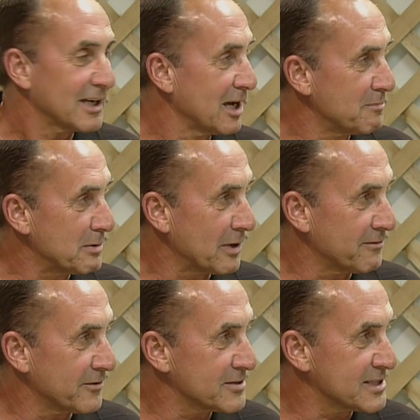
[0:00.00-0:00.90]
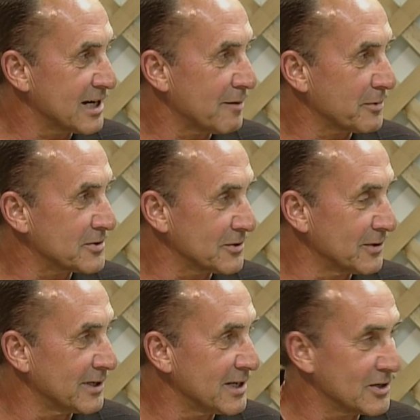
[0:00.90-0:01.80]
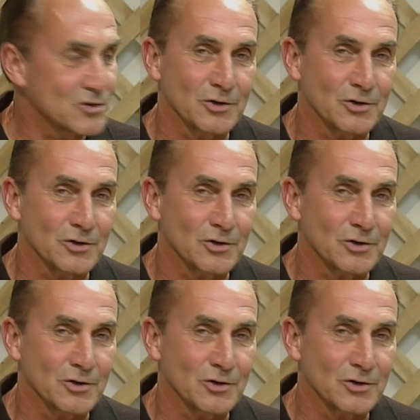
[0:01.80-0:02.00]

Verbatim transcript: gave me my first opportunity and